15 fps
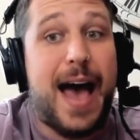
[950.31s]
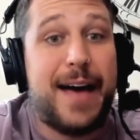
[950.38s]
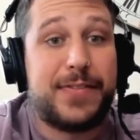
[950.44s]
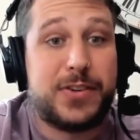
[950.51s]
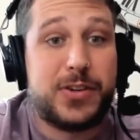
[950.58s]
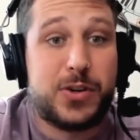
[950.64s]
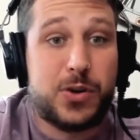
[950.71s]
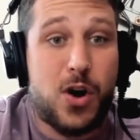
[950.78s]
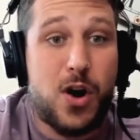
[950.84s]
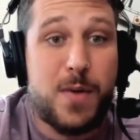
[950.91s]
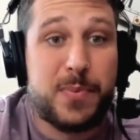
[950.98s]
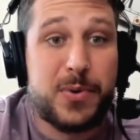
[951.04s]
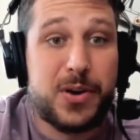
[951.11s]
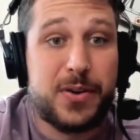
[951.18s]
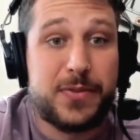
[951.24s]
after her
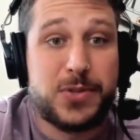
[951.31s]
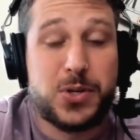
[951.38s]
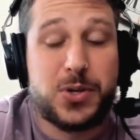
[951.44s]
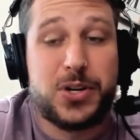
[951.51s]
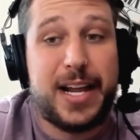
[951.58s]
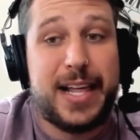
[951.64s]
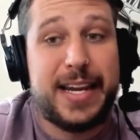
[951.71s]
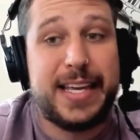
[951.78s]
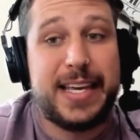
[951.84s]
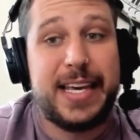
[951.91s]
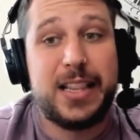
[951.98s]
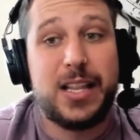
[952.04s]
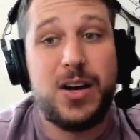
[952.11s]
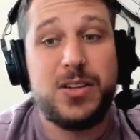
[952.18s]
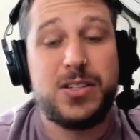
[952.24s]
opener of 280
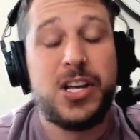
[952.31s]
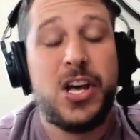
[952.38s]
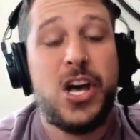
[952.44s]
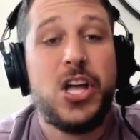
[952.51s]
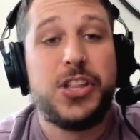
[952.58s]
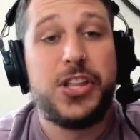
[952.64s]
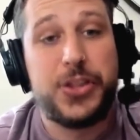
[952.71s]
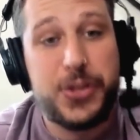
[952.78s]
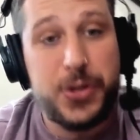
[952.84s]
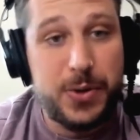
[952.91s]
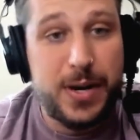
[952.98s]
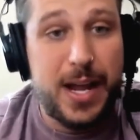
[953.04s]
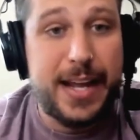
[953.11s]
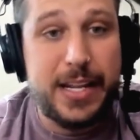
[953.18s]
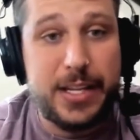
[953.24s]
kilos to
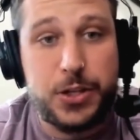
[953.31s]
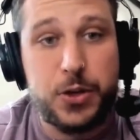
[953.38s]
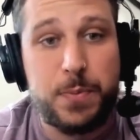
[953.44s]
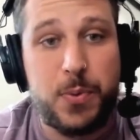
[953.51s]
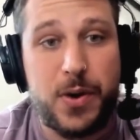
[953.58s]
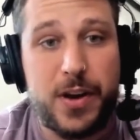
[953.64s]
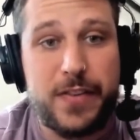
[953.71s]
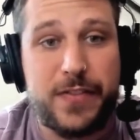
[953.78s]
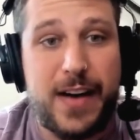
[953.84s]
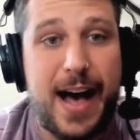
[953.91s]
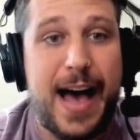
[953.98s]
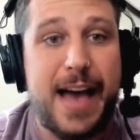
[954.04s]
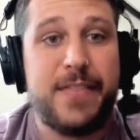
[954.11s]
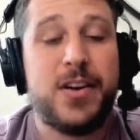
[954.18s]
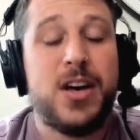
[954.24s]

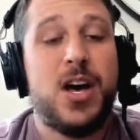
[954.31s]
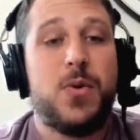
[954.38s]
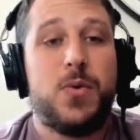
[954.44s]
292.5,